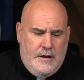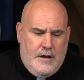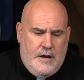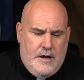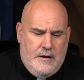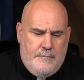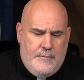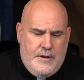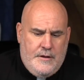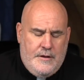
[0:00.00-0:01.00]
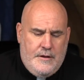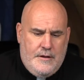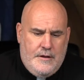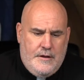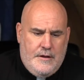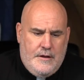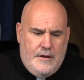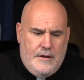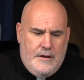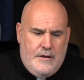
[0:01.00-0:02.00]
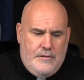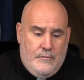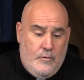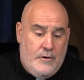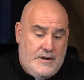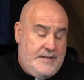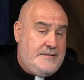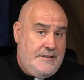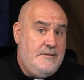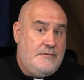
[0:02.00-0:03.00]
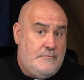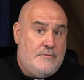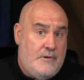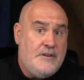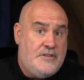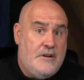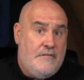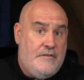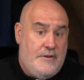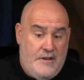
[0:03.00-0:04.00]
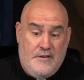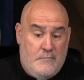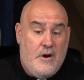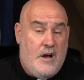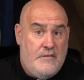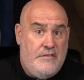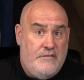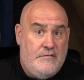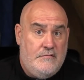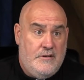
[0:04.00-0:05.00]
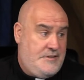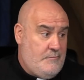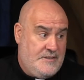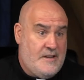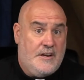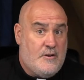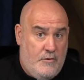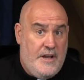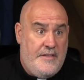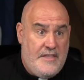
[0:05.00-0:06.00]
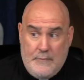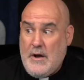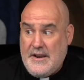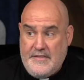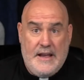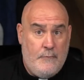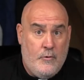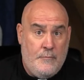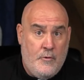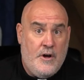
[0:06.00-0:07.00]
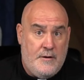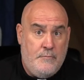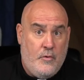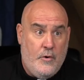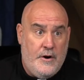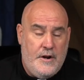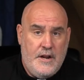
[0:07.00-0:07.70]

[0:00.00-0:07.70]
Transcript: The war continued with Russia for another month. Russia wasn't going to quit. They wanted that warm water port.